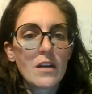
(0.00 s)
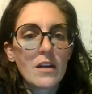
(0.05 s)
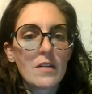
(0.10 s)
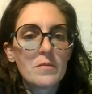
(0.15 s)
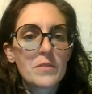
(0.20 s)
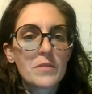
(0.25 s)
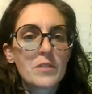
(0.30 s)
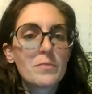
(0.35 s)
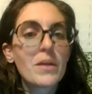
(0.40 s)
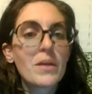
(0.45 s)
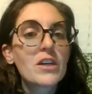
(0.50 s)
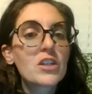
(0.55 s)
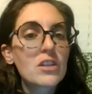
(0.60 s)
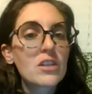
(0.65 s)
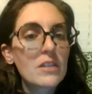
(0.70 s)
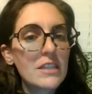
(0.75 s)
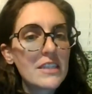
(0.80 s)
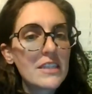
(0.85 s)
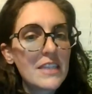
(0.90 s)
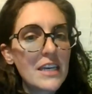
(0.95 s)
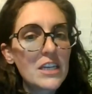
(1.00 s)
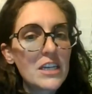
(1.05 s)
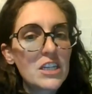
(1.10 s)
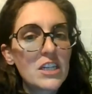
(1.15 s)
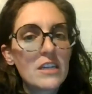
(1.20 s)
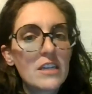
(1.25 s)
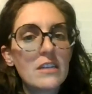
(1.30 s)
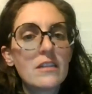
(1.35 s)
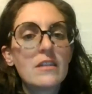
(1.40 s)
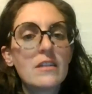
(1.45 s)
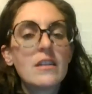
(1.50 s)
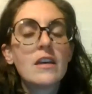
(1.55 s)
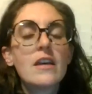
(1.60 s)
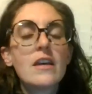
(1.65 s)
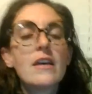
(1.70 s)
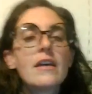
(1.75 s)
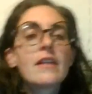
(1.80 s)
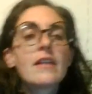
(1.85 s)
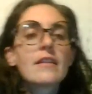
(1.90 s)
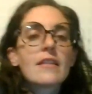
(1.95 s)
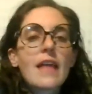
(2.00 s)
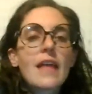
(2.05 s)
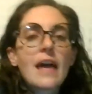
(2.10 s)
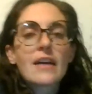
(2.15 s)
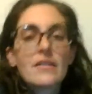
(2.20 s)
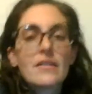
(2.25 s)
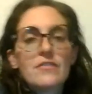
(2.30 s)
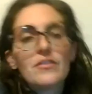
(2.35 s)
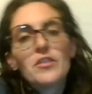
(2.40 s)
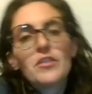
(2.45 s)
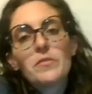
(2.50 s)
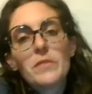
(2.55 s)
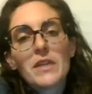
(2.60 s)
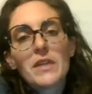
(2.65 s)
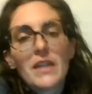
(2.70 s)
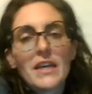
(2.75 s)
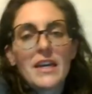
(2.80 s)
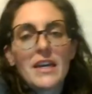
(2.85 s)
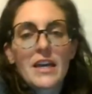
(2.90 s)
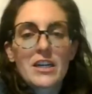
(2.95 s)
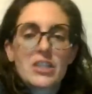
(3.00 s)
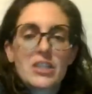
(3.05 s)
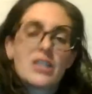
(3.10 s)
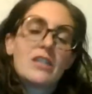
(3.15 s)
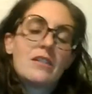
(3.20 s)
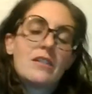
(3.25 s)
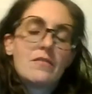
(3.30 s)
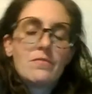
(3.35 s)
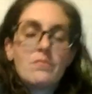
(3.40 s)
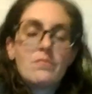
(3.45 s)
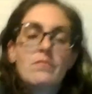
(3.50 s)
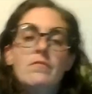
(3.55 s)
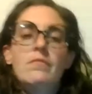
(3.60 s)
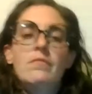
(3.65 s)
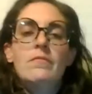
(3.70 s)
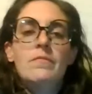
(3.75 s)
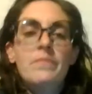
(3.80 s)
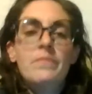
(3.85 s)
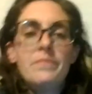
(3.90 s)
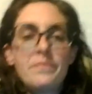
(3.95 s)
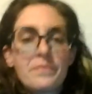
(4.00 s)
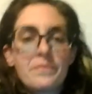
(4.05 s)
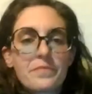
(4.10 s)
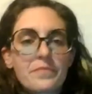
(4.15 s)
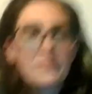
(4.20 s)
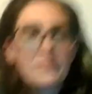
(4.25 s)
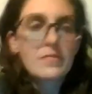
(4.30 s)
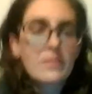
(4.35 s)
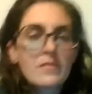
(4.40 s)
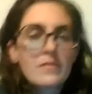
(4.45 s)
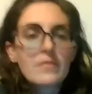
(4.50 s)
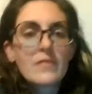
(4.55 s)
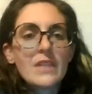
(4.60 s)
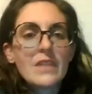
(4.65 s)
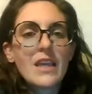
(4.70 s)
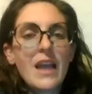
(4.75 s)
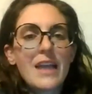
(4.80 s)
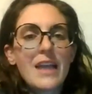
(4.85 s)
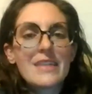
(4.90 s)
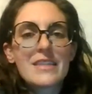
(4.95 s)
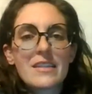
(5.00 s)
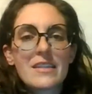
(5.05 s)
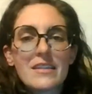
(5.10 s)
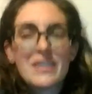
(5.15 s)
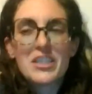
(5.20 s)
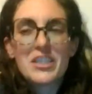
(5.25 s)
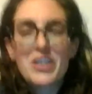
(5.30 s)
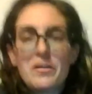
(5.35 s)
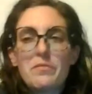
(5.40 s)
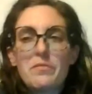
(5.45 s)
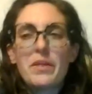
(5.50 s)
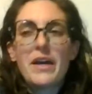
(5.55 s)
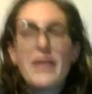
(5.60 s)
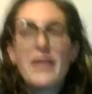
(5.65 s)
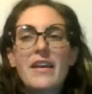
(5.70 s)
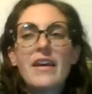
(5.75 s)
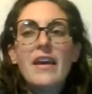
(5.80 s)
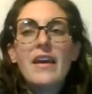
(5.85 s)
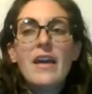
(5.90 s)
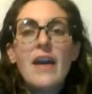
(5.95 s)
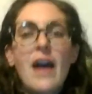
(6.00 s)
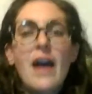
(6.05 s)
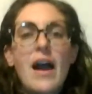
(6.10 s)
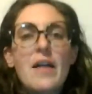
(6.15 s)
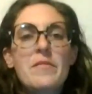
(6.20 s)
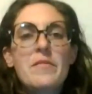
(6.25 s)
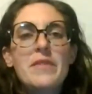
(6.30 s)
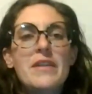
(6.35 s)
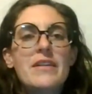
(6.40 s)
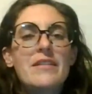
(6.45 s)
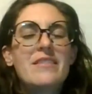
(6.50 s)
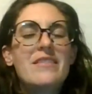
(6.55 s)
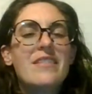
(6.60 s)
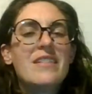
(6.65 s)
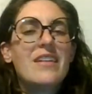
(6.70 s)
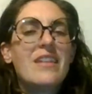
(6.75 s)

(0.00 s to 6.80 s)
specialization, lack of human connection, isolation. But I mean,